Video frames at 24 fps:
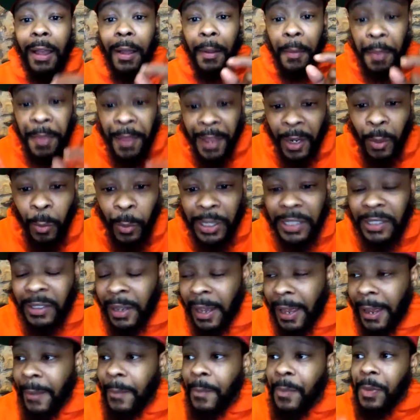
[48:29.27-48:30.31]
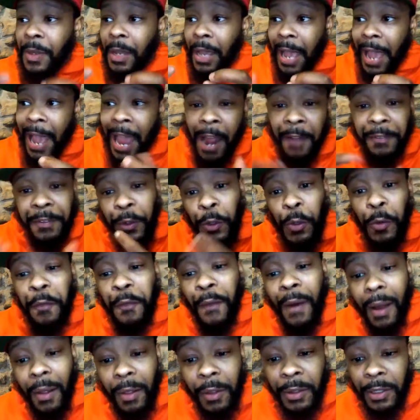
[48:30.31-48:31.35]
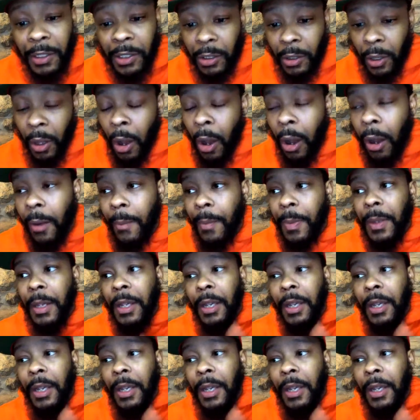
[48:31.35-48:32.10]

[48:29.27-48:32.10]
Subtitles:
Then we say, after you follow this law,